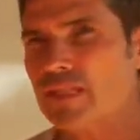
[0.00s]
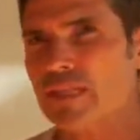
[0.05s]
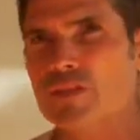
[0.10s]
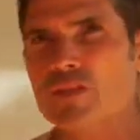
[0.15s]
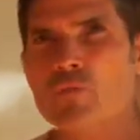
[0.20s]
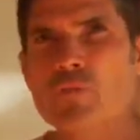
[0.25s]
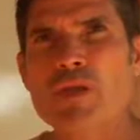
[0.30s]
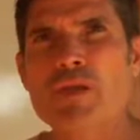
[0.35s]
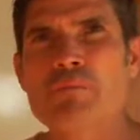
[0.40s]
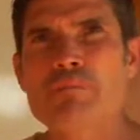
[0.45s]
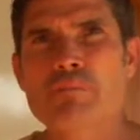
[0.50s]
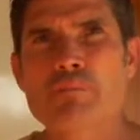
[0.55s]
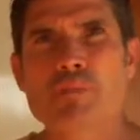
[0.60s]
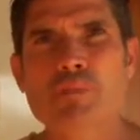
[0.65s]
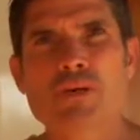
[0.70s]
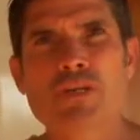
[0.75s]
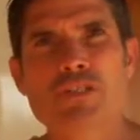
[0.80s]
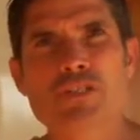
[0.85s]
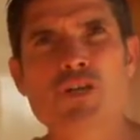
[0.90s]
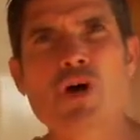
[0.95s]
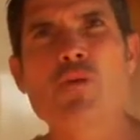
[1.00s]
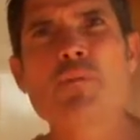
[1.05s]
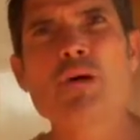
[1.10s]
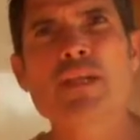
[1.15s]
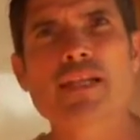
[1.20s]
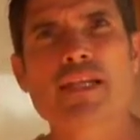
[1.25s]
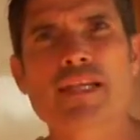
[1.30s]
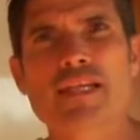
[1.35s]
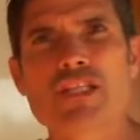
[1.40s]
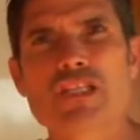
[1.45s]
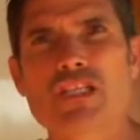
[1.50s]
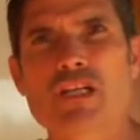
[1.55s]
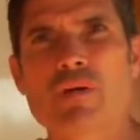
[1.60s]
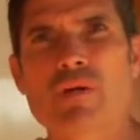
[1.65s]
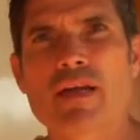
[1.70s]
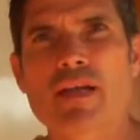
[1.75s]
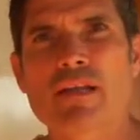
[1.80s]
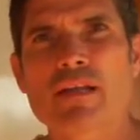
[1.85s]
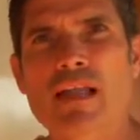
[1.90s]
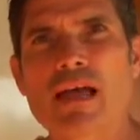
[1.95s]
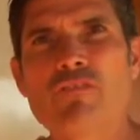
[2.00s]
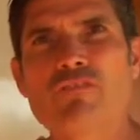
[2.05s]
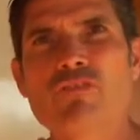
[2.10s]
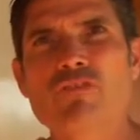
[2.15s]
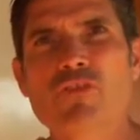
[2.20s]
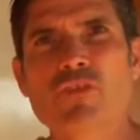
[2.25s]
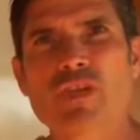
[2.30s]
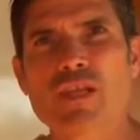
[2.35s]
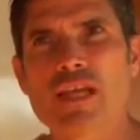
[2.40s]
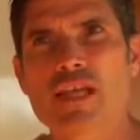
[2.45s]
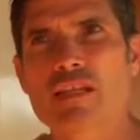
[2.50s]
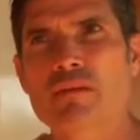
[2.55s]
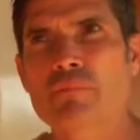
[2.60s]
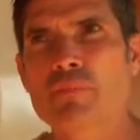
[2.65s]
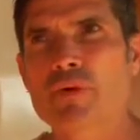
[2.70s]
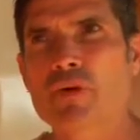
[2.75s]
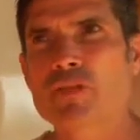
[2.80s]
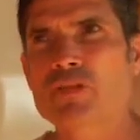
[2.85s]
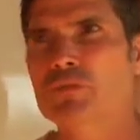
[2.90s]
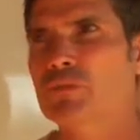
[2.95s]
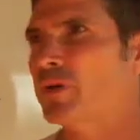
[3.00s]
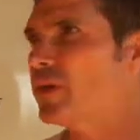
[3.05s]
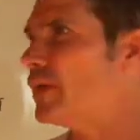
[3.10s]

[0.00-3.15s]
that we predominantly show our love for the other person.